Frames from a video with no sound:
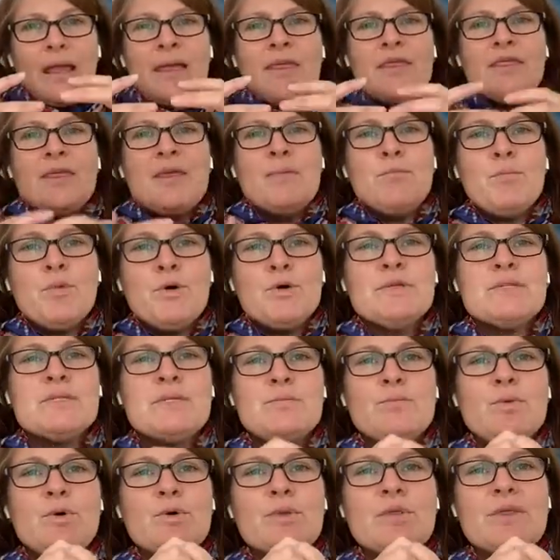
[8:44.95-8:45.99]
The most
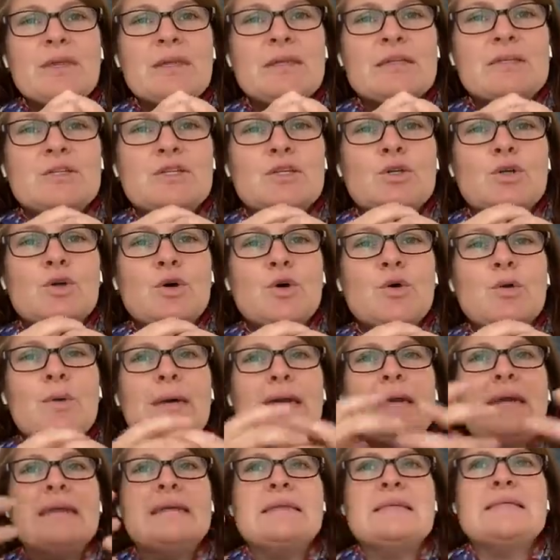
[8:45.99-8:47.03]
important thing to know
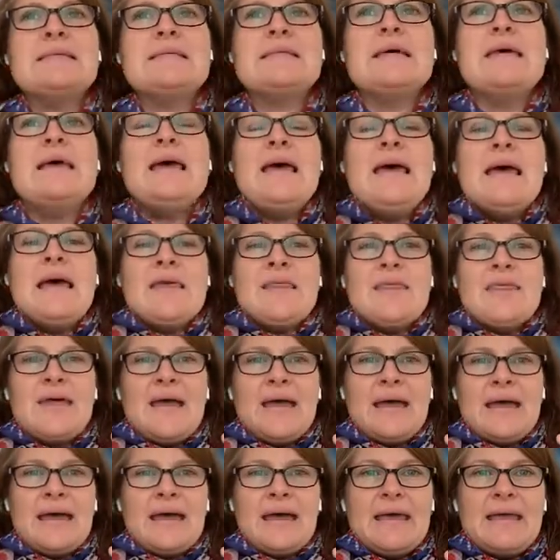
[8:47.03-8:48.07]
is
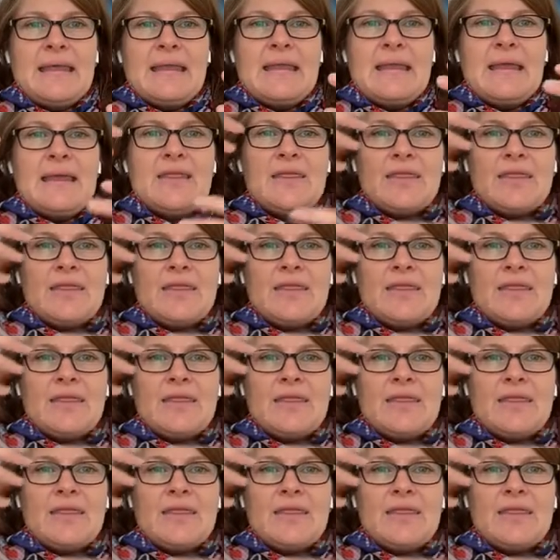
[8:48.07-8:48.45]
that